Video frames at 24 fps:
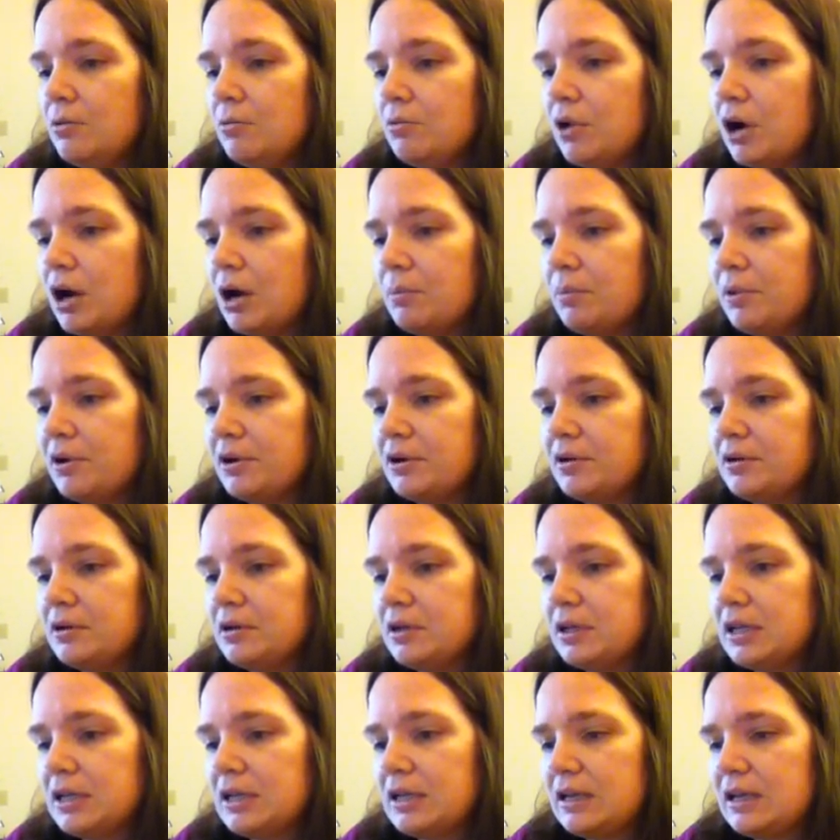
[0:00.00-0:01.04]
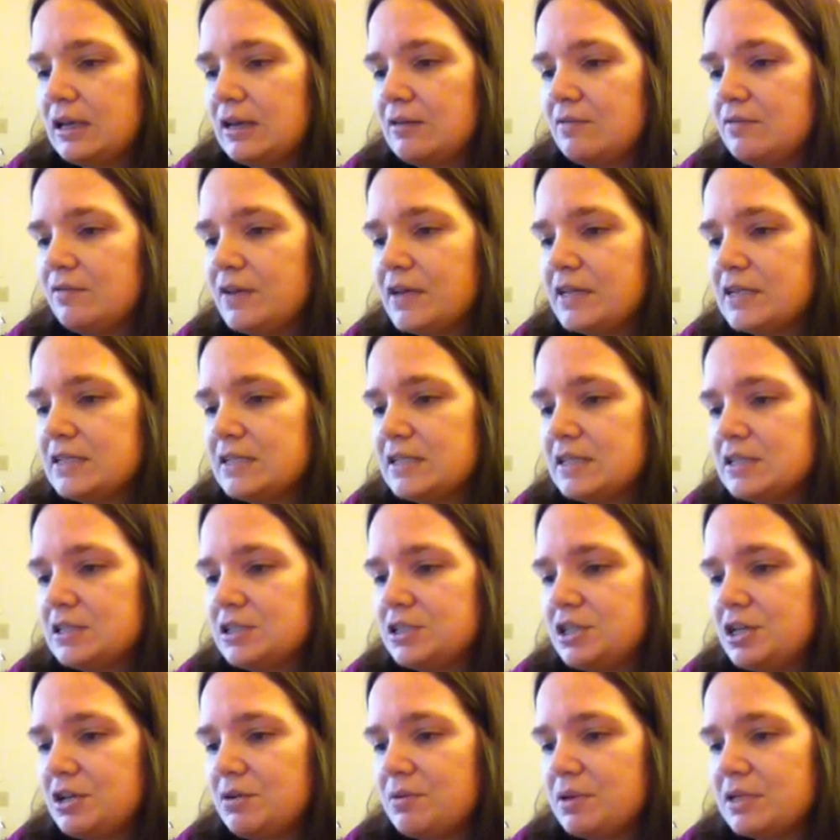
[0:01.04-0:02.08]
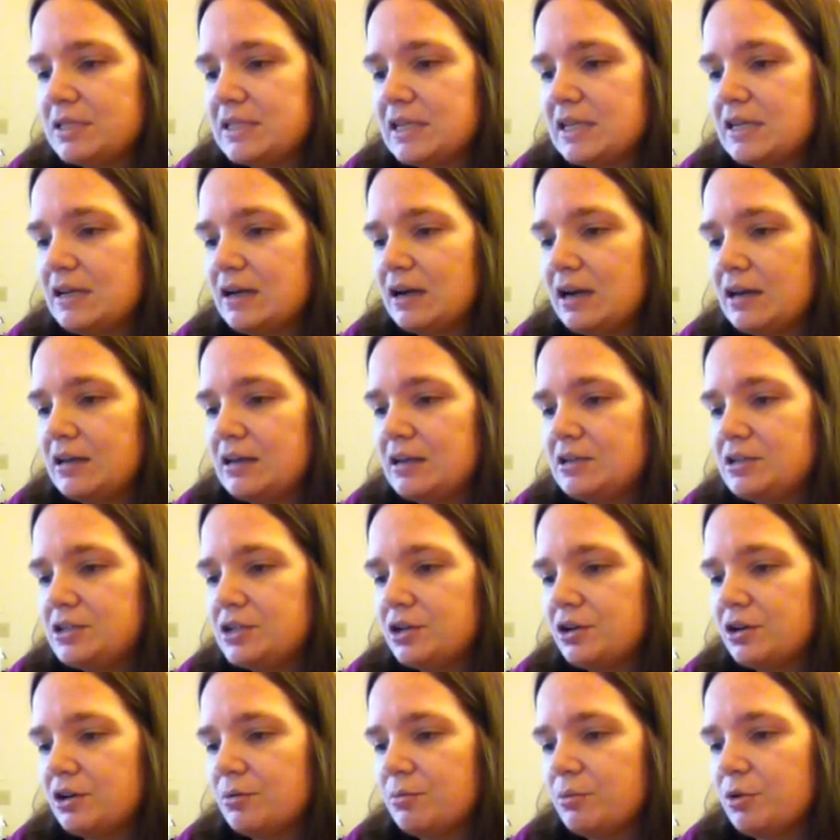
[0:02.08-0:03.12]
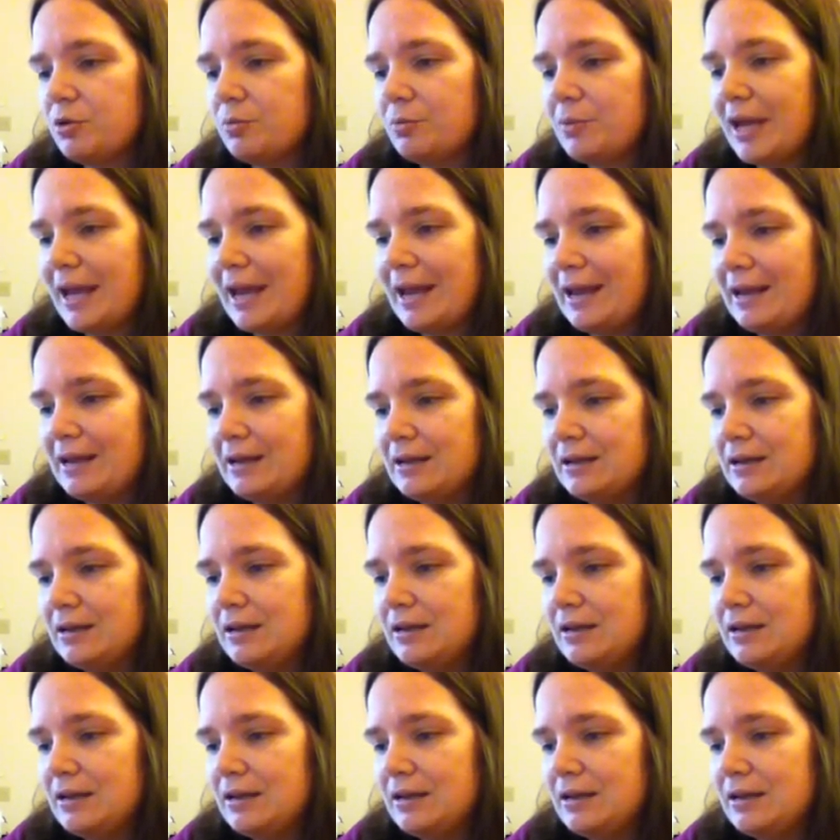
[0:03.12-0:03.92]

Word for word: Robert, convinced that she was in unendurable pain,